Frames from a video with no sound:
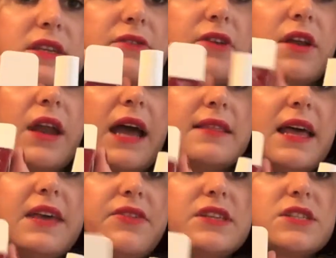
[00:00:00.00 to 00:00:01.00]
different. I
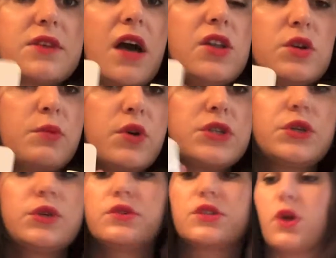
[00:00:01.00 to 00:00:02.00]
like this color more
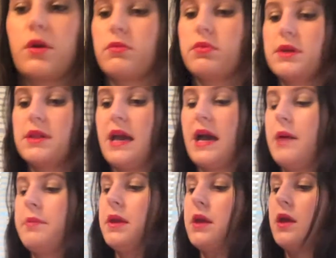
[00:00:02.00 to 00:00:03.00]
too, so I'm really
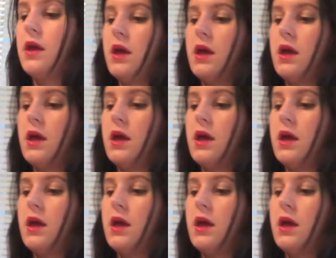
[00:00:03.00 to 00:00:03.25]
happy.